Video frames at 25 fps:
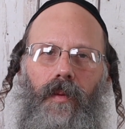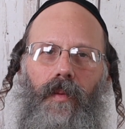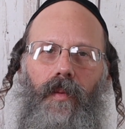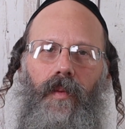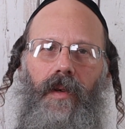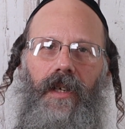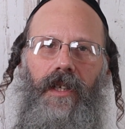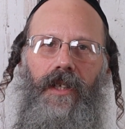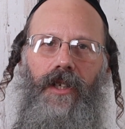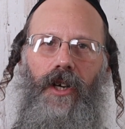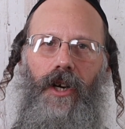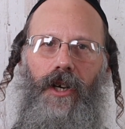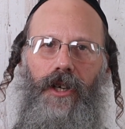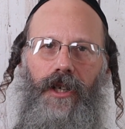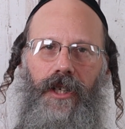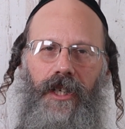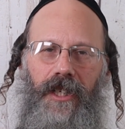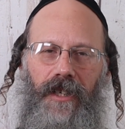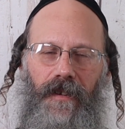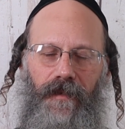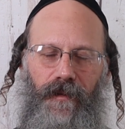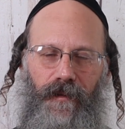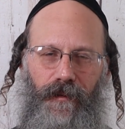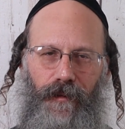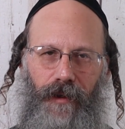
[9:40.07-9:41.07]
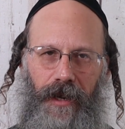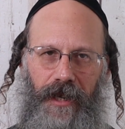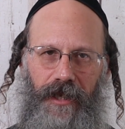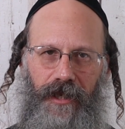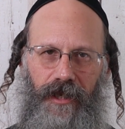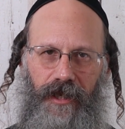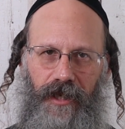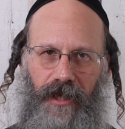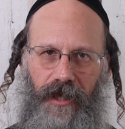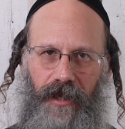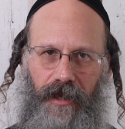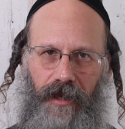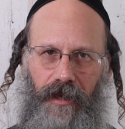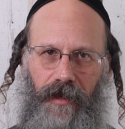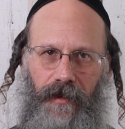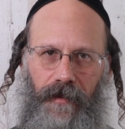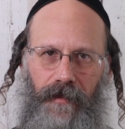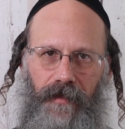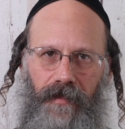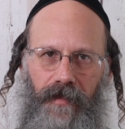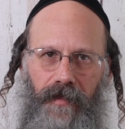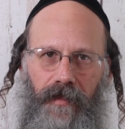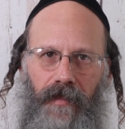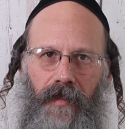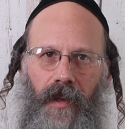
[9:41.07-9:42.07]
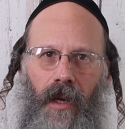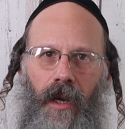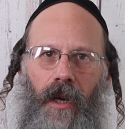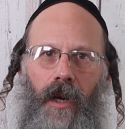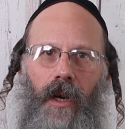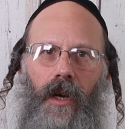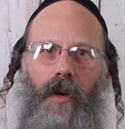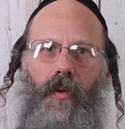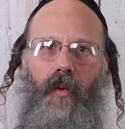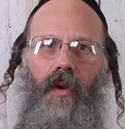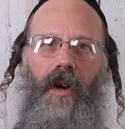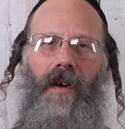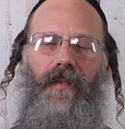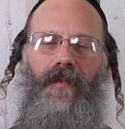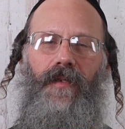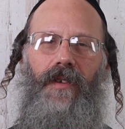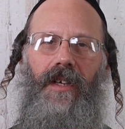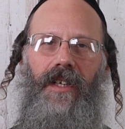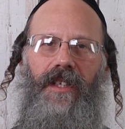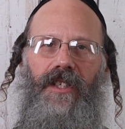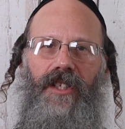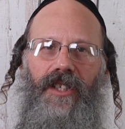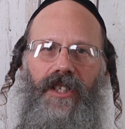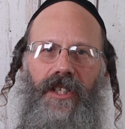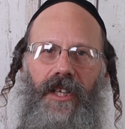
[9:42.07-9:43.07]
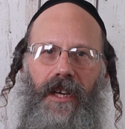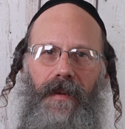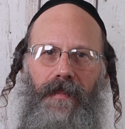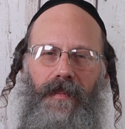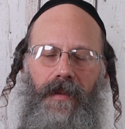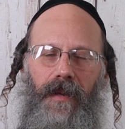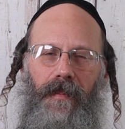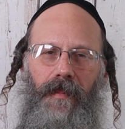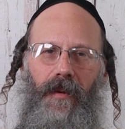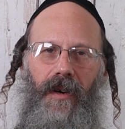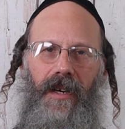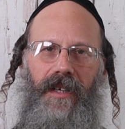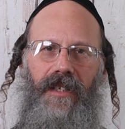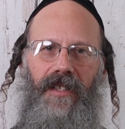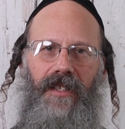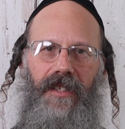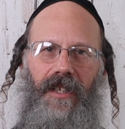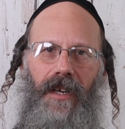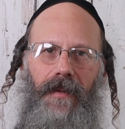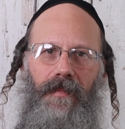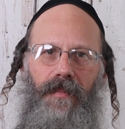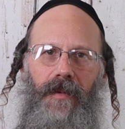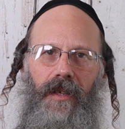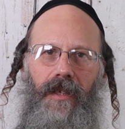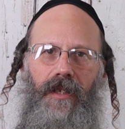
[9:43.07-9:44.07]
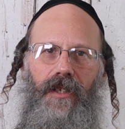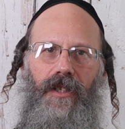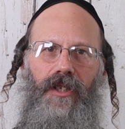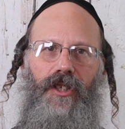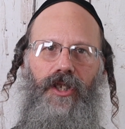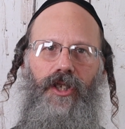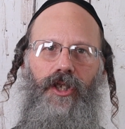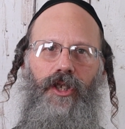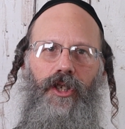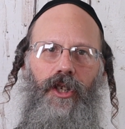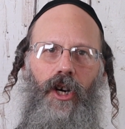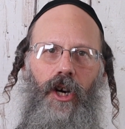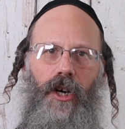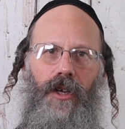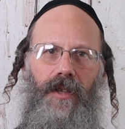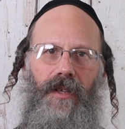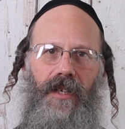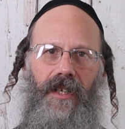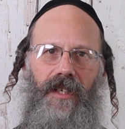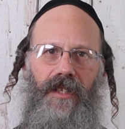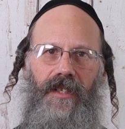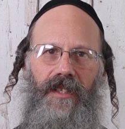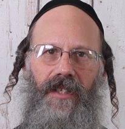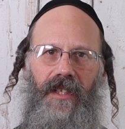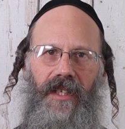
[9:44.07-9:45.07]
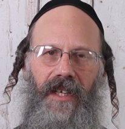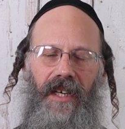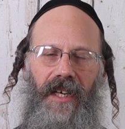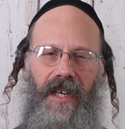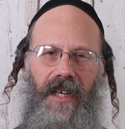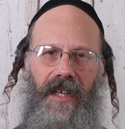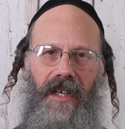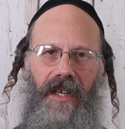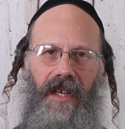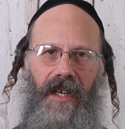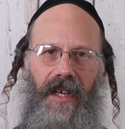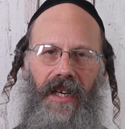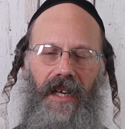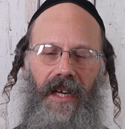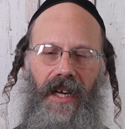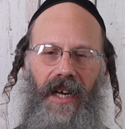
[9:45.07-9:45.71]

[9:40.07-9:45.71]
We don't need to fix it. We have to accept it. By accepting, just know that it's there.